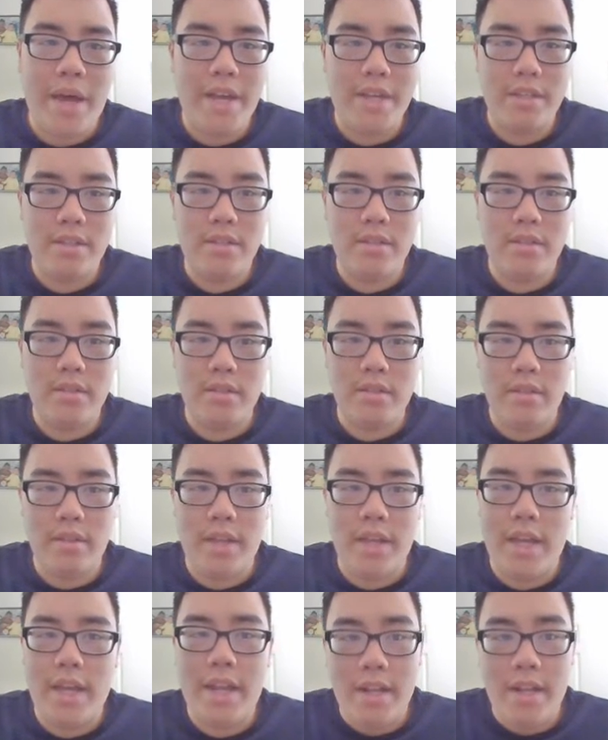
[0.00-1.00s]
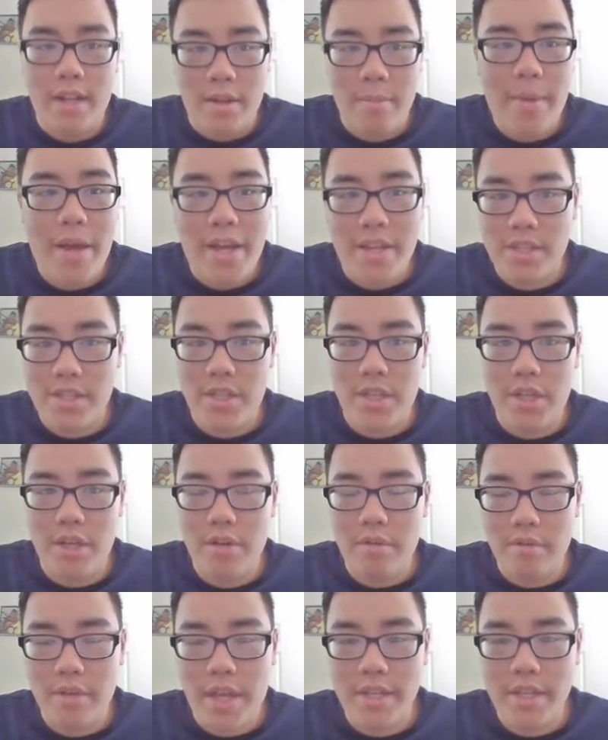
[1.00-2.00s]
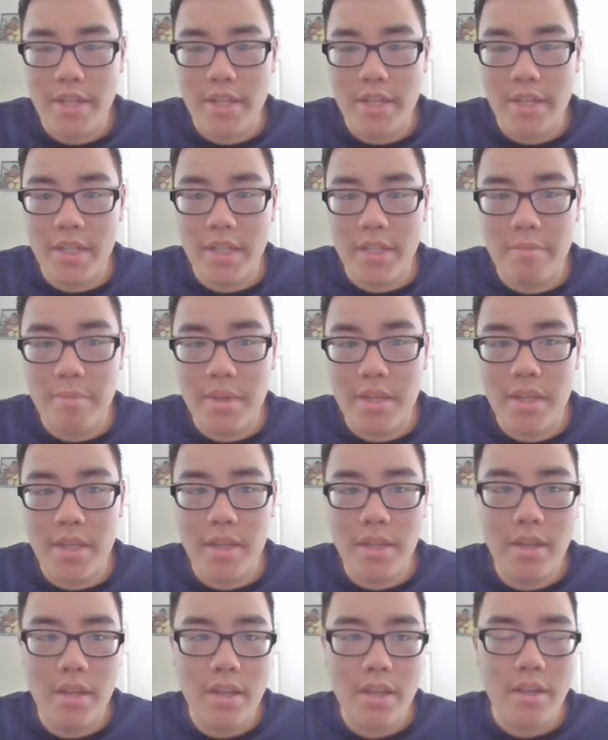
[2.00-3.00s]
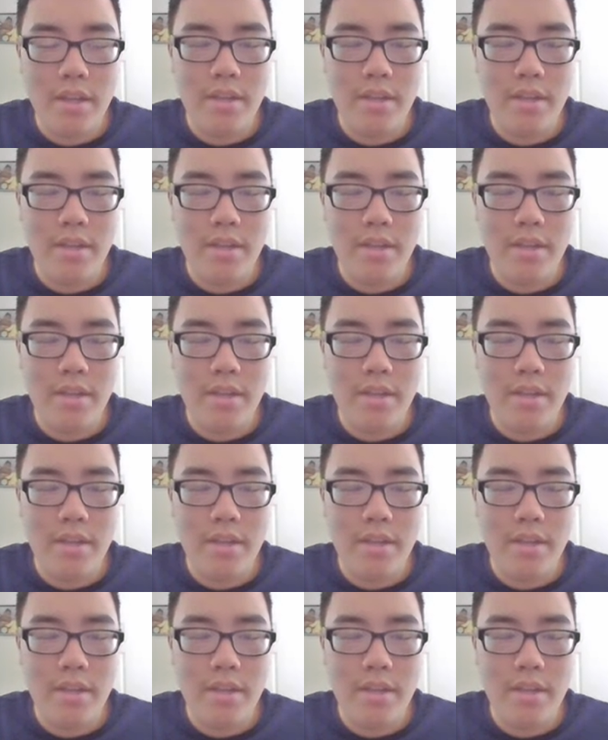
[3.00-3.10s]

past year technically speaking,